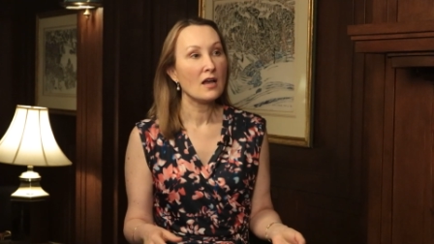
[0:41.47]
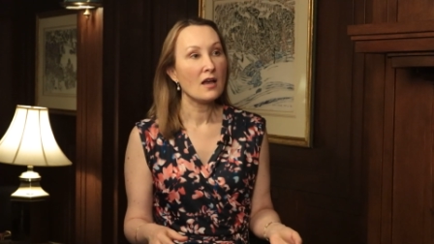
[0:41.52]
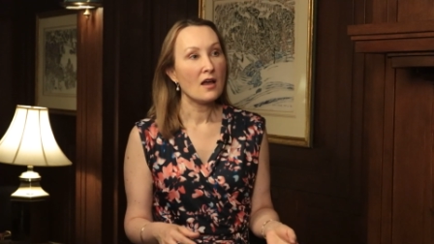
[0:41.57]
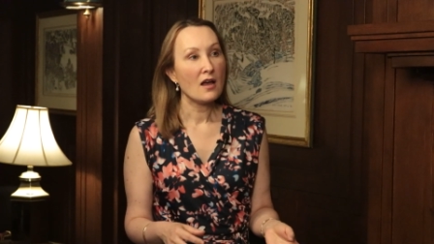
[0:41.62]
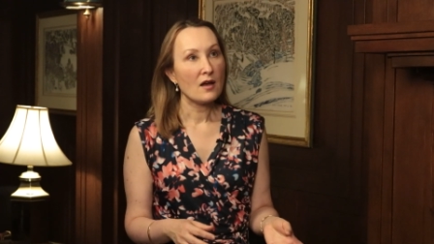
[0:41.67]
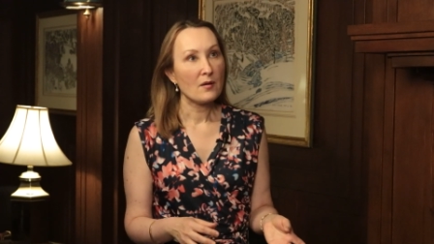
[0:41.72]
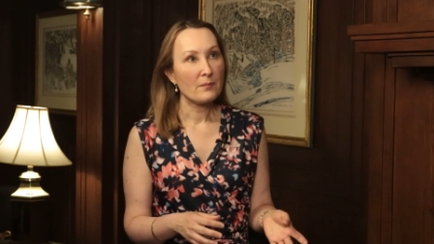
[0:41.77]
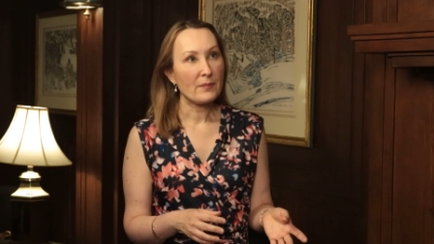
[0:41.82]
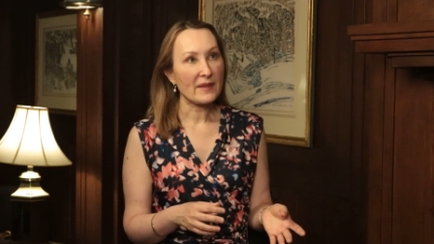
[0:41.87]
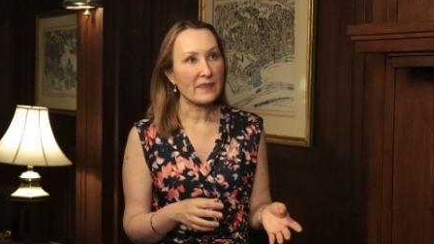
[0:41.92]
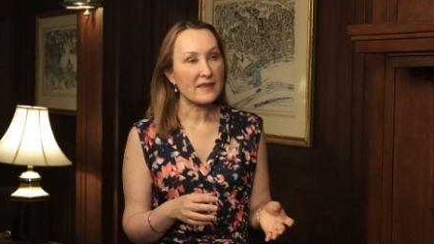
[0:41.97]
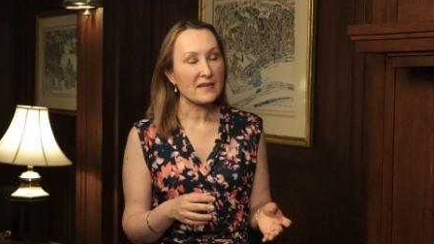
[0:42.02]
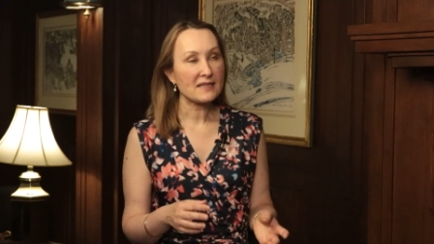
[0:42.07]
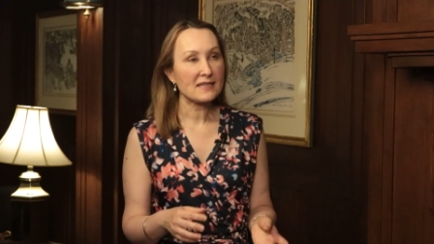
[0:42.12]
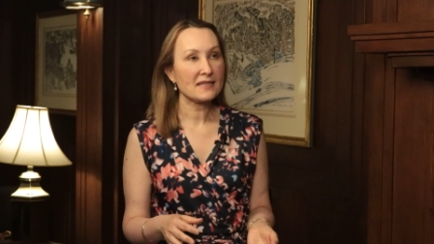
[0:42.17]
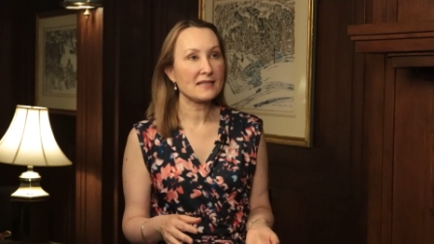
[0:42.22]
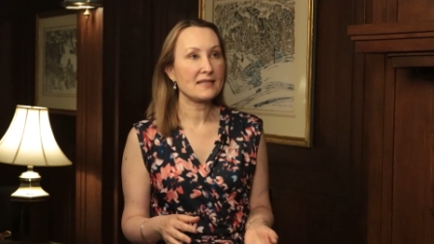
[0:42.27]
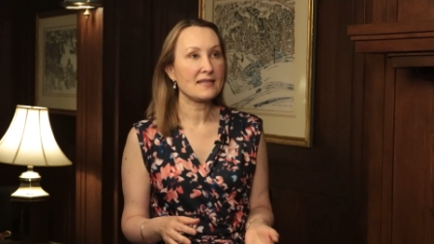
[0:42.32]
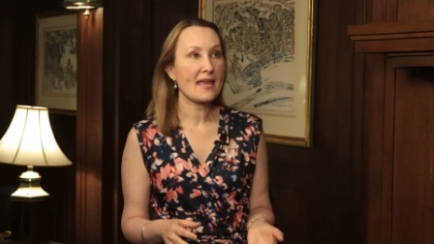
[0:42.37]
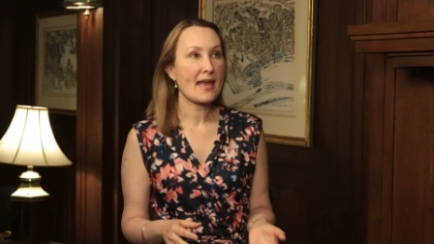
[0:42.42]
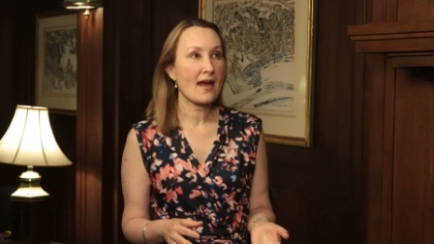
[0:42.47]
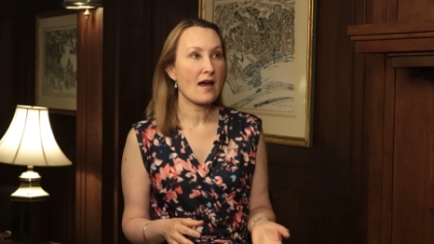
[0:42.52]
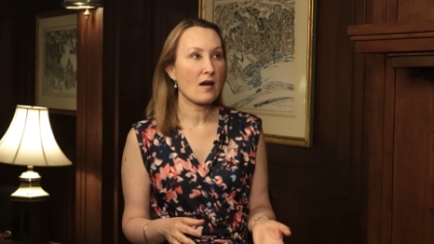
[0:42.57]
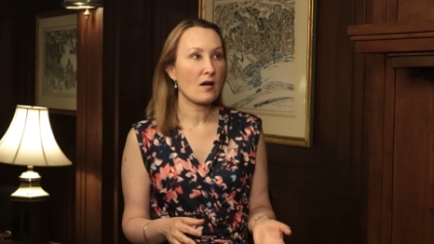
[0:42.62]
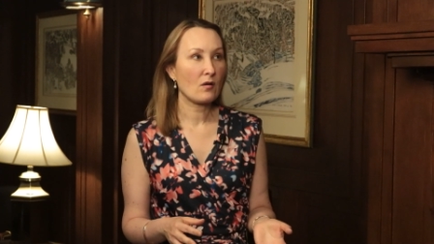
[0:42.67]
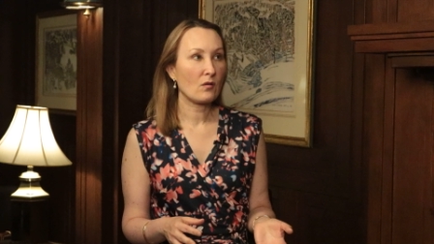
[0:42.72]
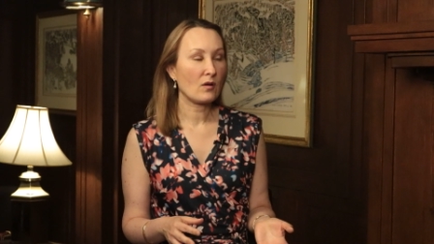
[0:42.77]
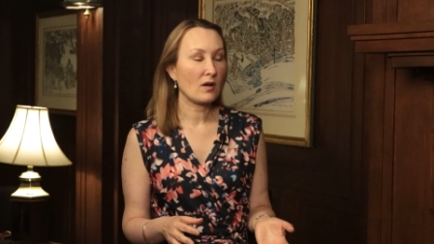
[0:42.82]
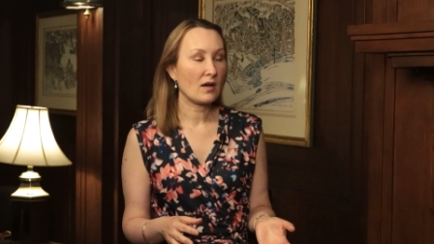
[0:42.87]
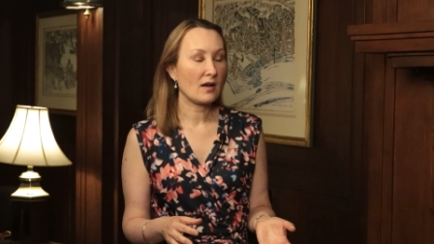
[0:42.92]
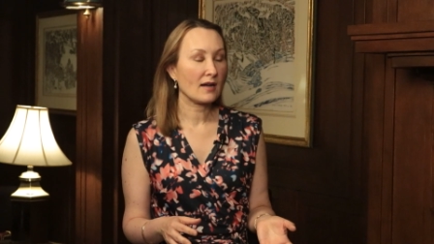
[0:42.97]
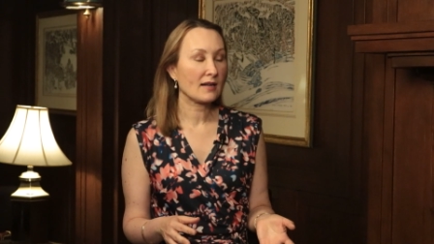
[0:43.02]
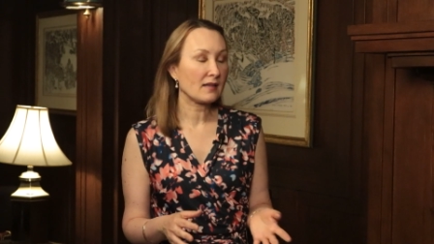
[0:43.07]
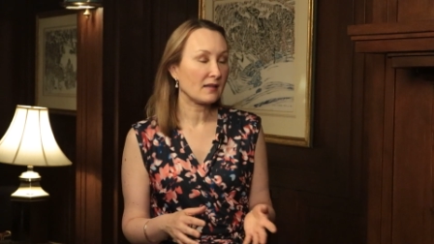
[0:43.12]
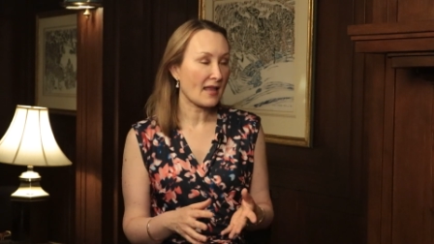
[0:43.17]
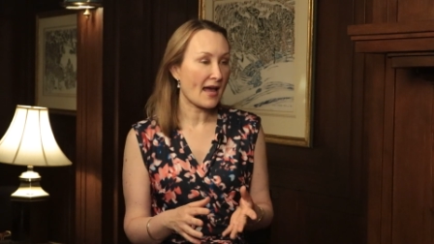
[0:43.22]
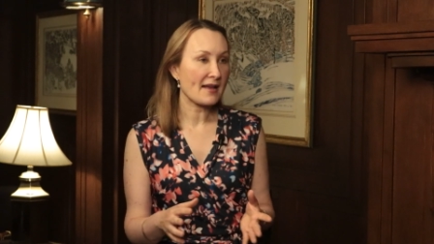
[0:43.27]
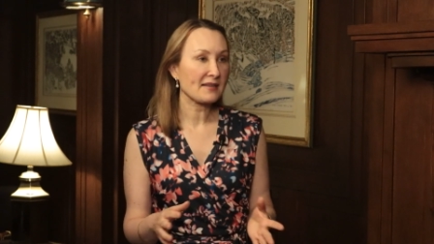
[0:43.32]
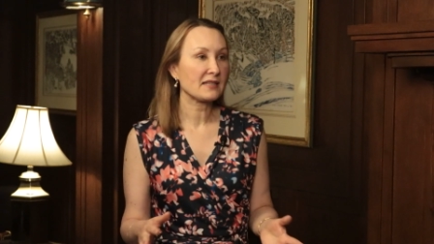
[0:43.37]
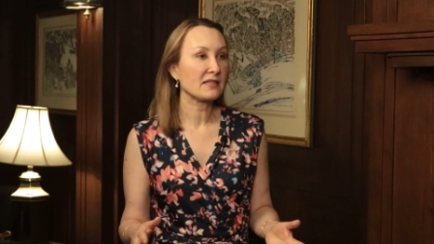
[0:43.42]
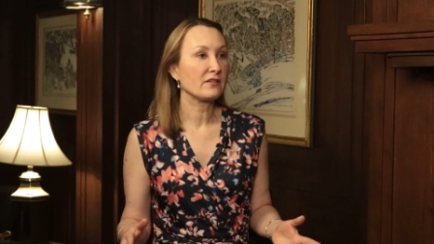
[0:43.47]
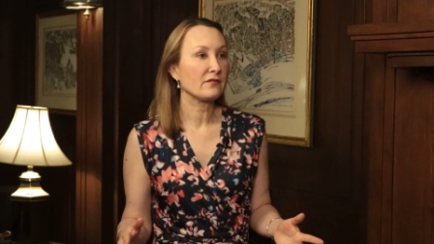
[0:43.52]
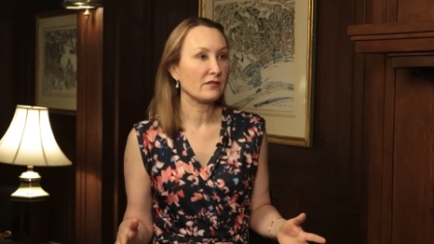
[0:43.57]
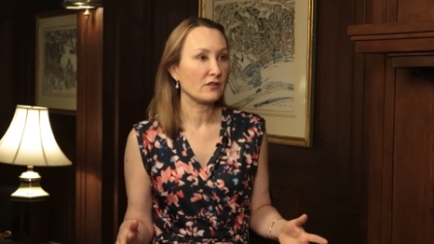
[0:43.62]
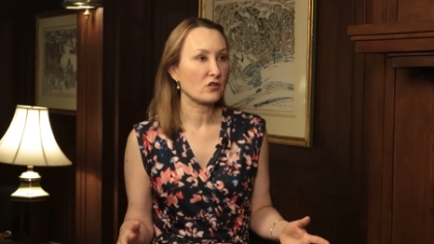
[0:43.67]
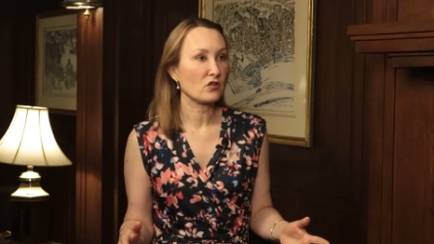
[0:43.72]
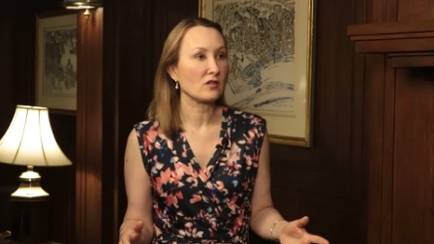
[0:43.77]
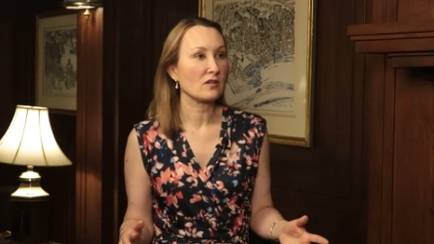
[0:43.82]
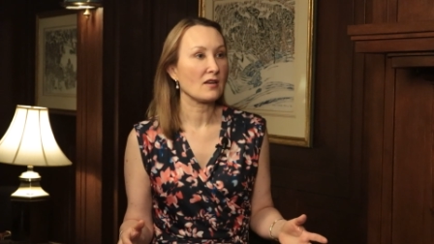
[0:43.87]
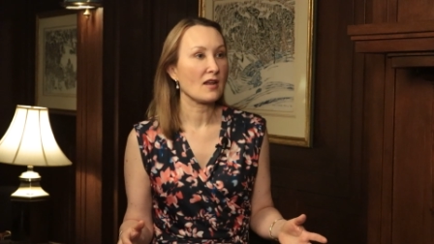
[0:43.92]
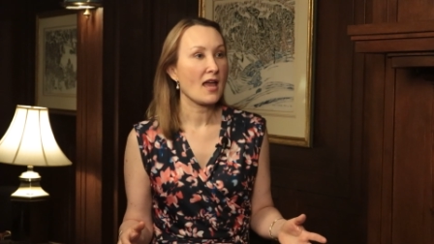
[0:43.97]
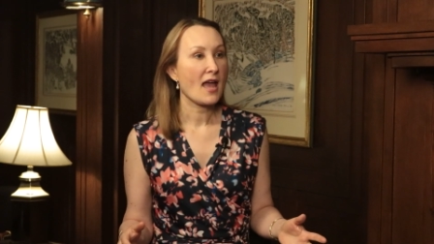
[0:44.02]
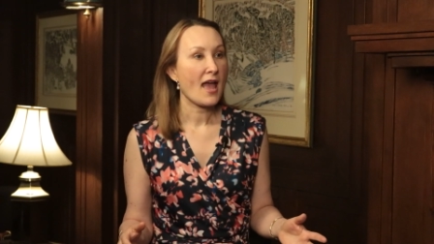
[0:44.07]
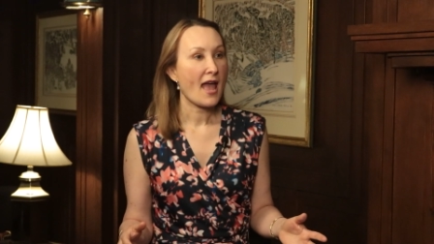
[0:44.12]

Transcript: Right. But this is now a class division.